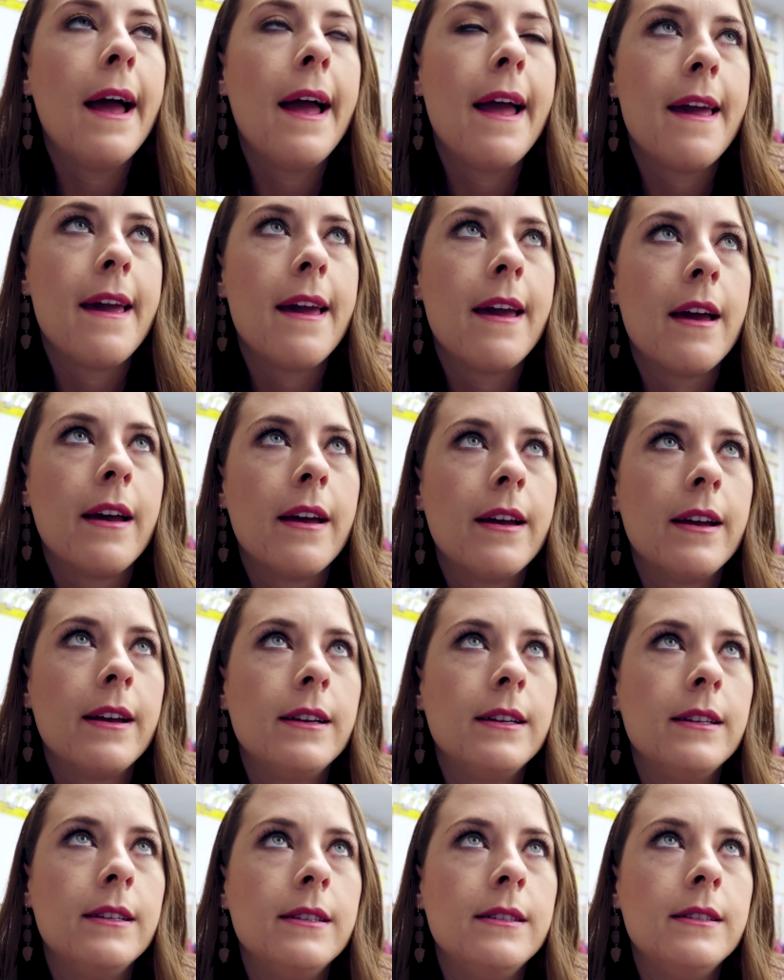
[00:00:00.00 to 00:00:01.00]

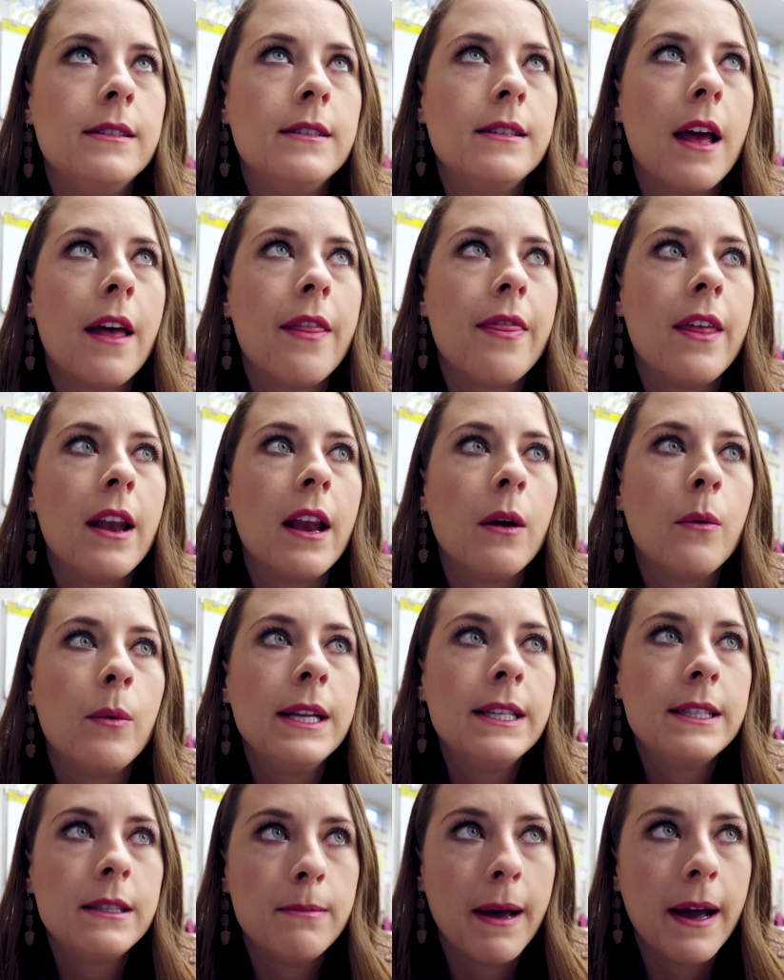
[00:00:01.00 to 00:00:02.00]
and then I
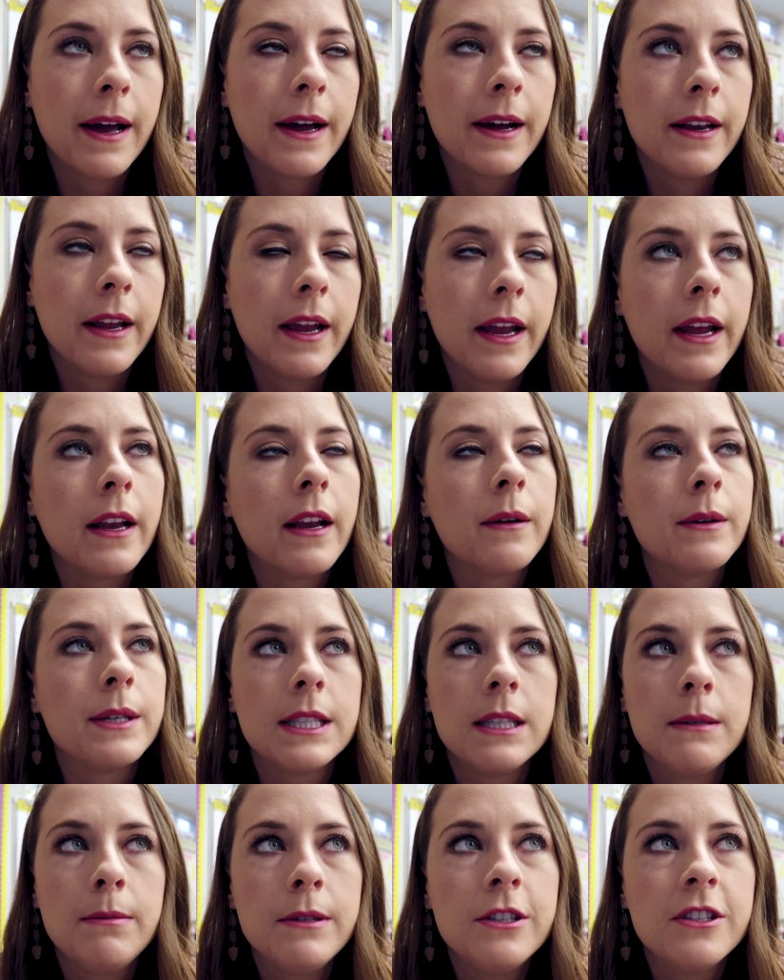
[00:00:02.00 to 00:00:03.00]
went to bed and I
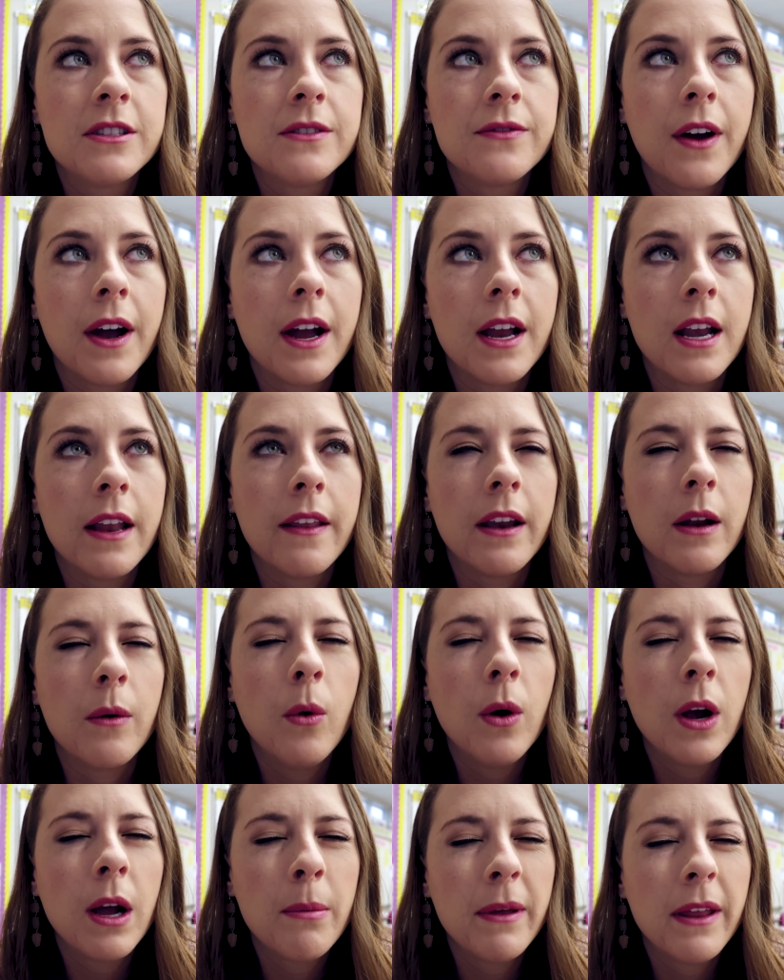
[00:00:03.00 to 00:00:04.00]
was sleeping just fine and I
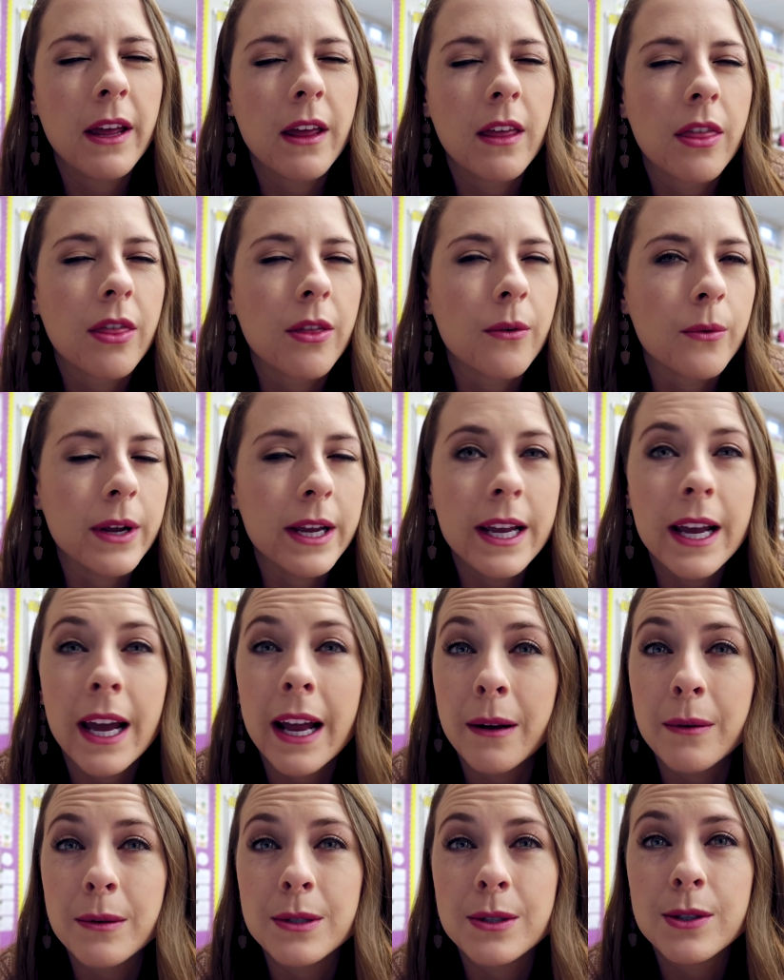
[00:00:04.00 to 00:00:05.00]
woke up at like 3
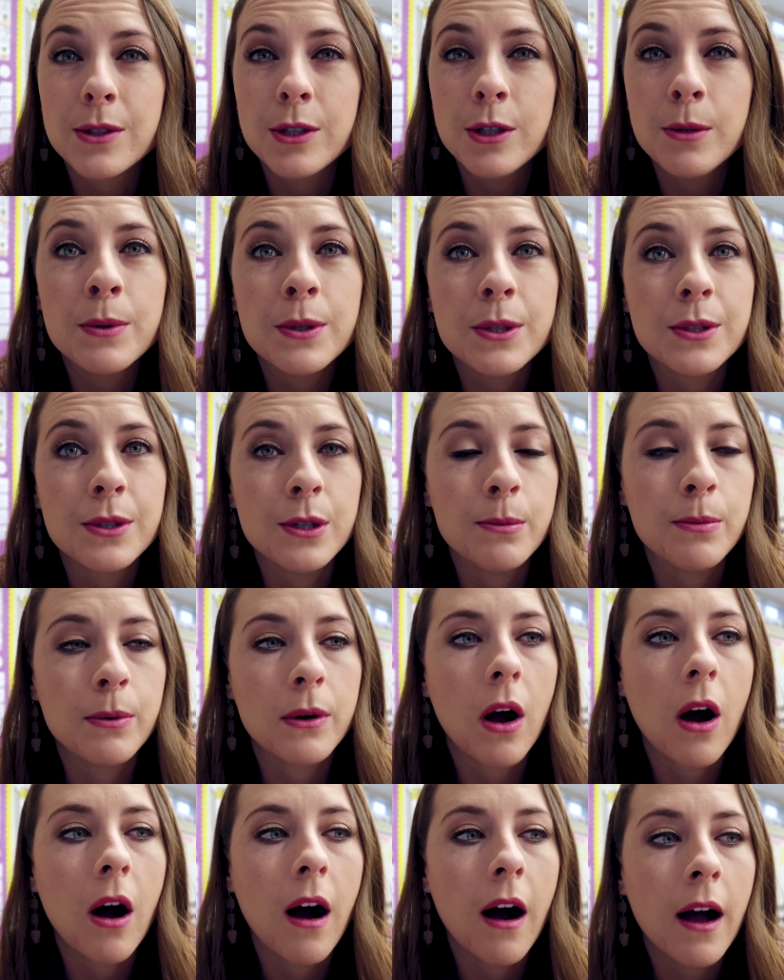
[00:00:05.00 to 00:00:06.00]
and I was super
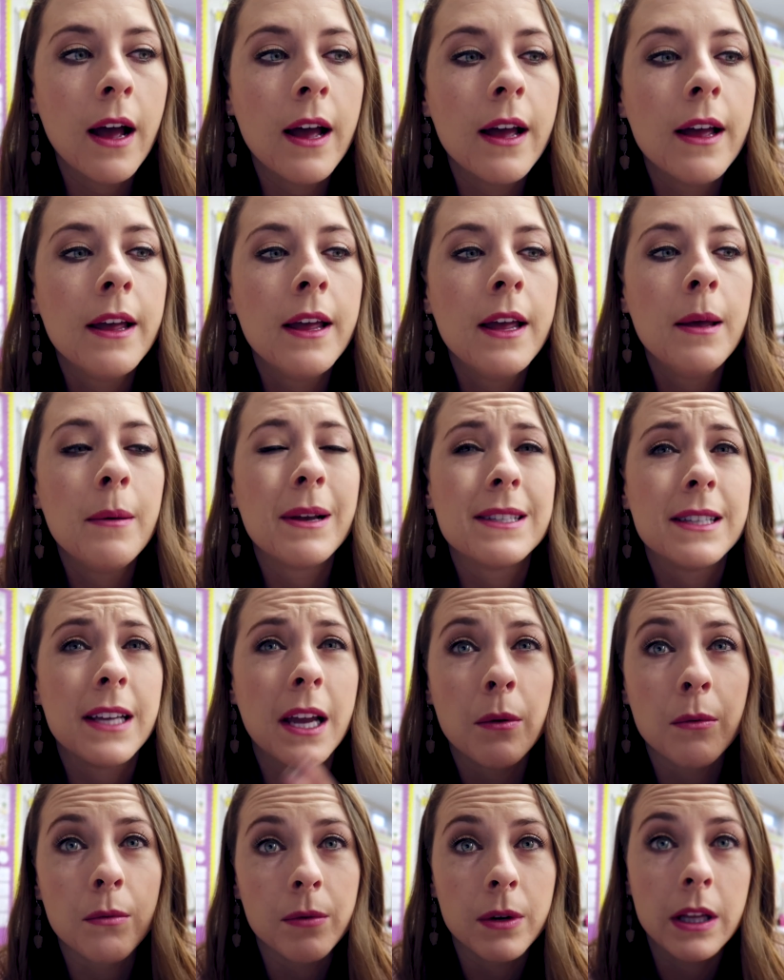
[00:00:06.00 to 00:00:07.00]
super hot because I
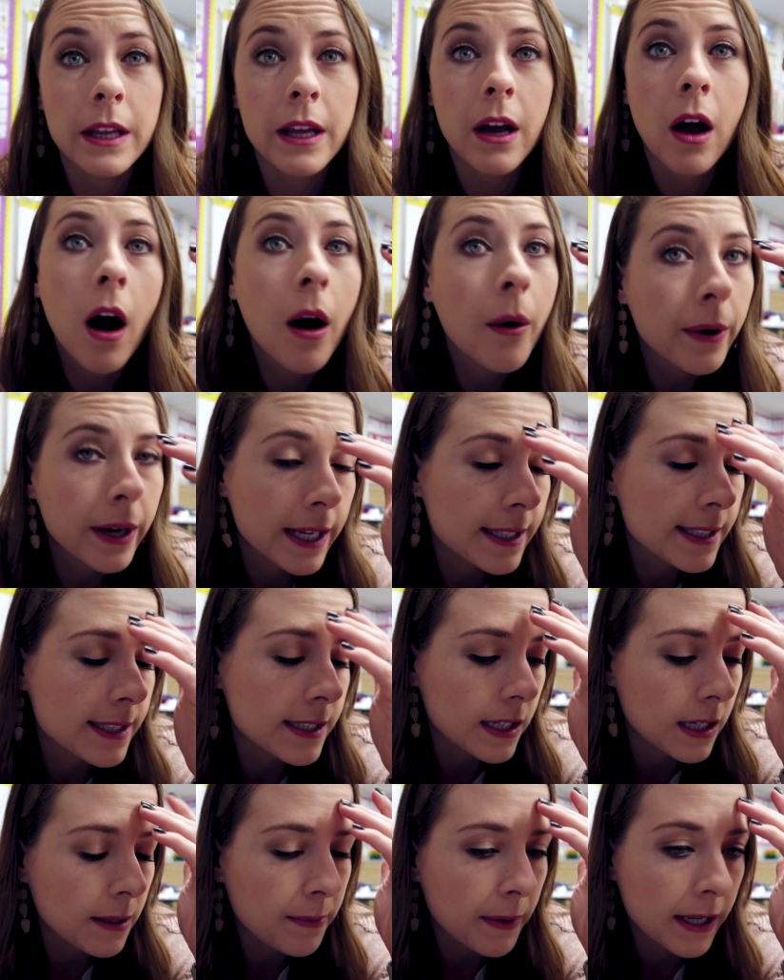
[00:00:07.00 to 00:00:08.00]
get really hot when I
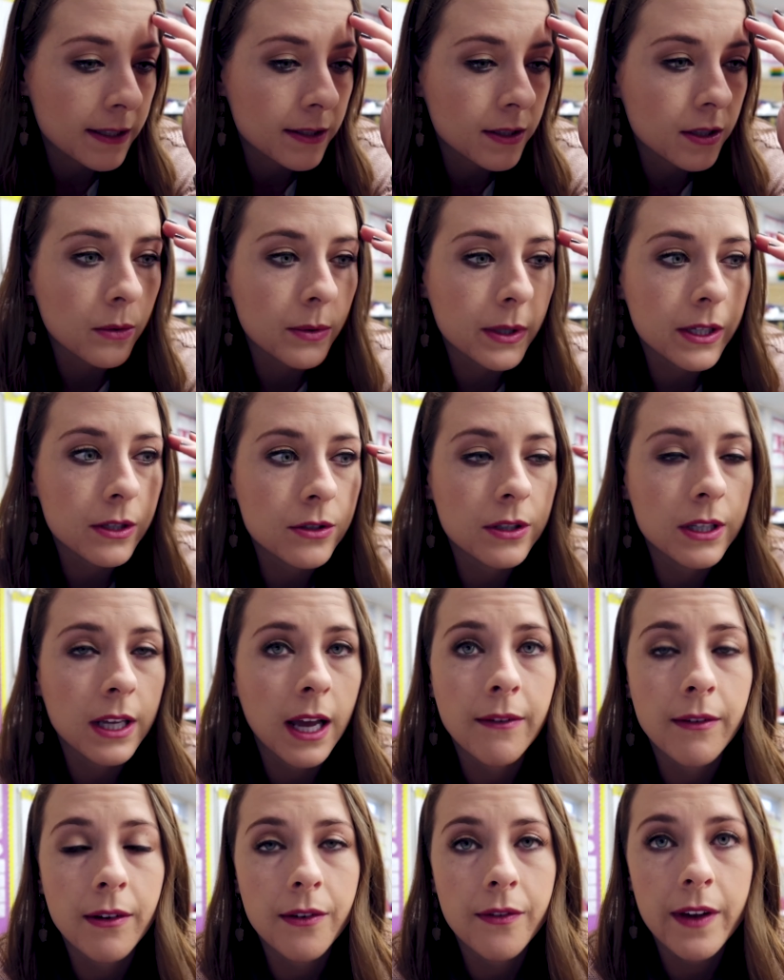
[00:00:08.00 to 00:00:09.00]
sleep and so we usually
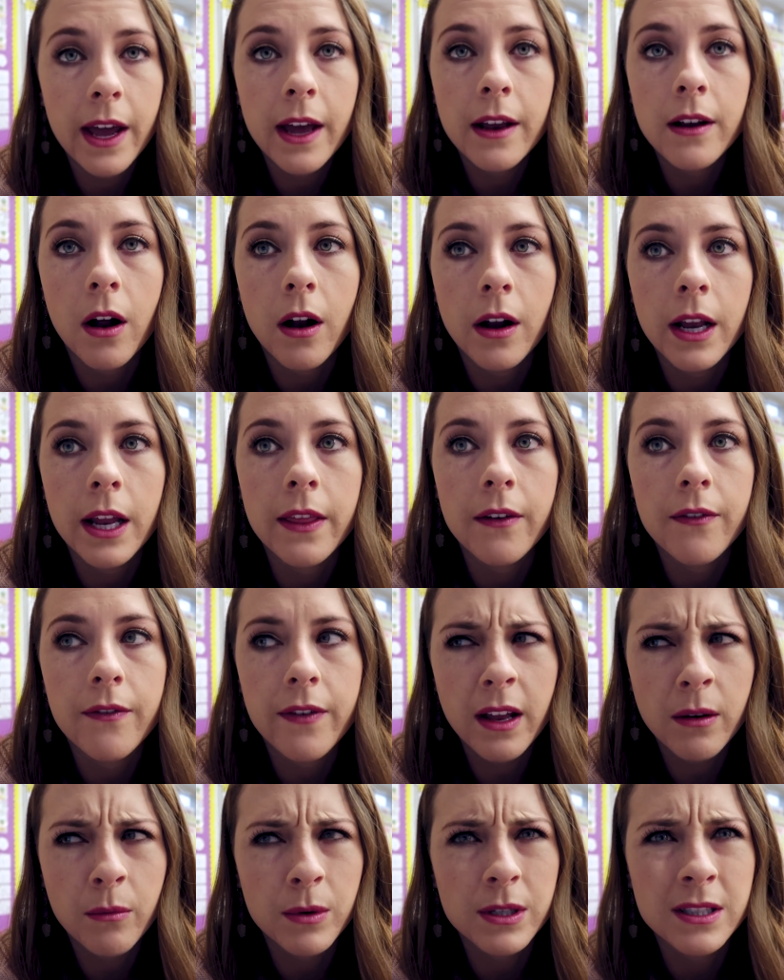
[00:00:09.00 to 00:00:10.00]
have a fan on and the
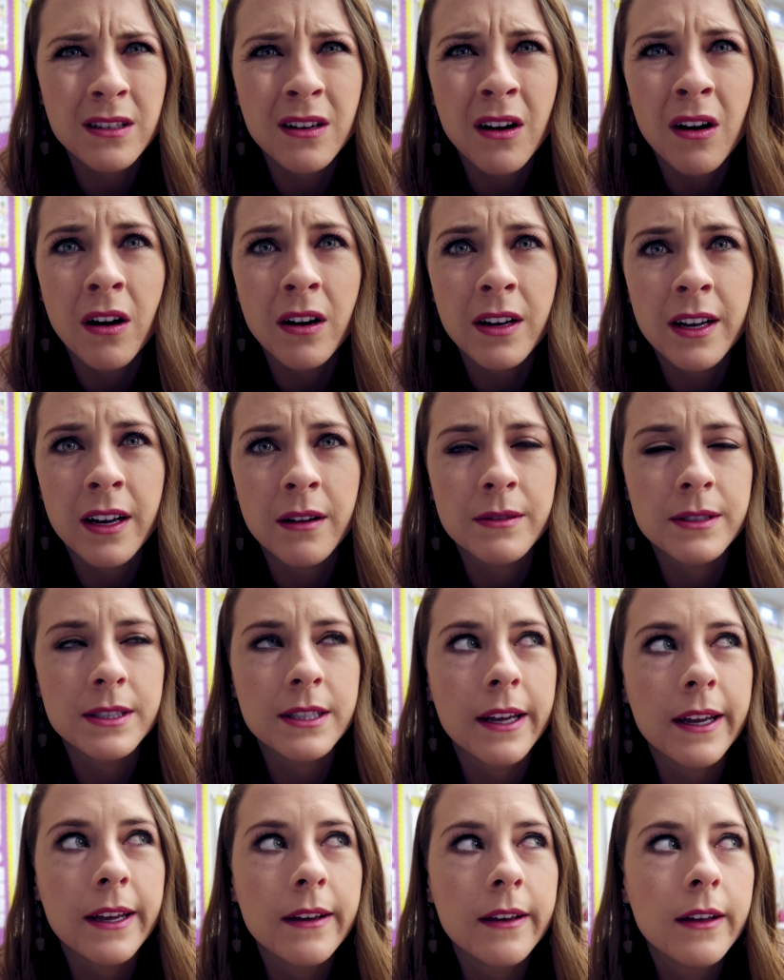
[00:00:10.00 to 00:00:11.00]
fan wasn't on and I
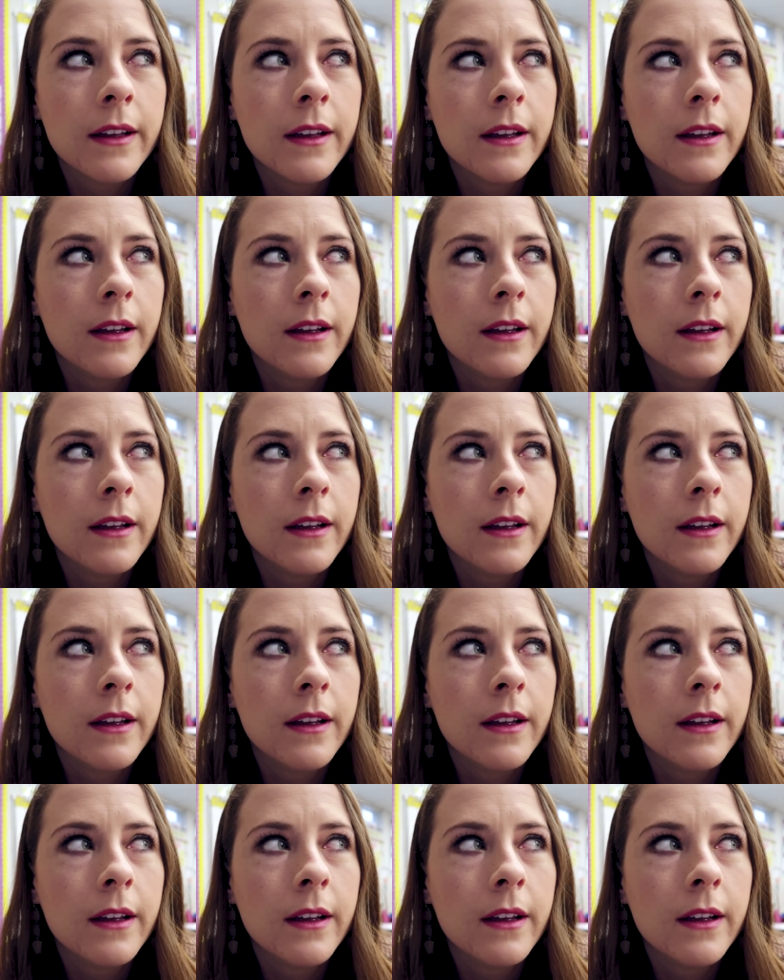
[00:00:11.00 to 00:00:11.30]
was like